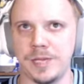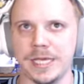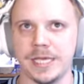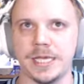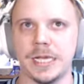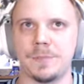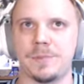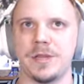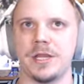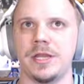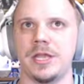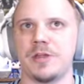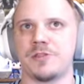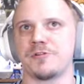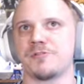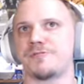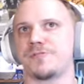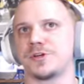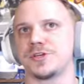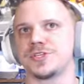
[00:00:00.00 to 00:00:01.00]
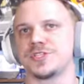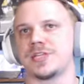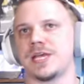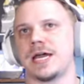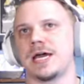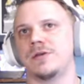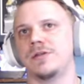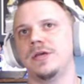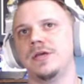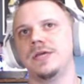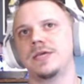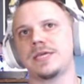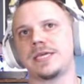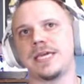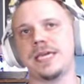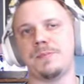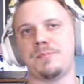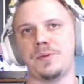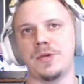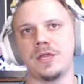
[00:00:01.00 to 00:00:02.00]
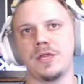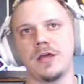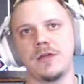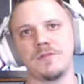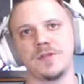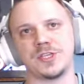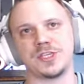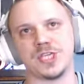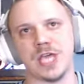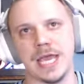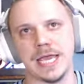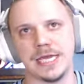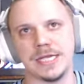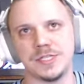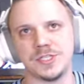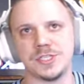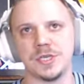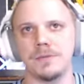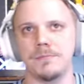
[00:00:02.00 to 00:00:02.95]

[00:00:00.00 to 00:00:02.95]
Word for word: picking up another first down, keeping the chains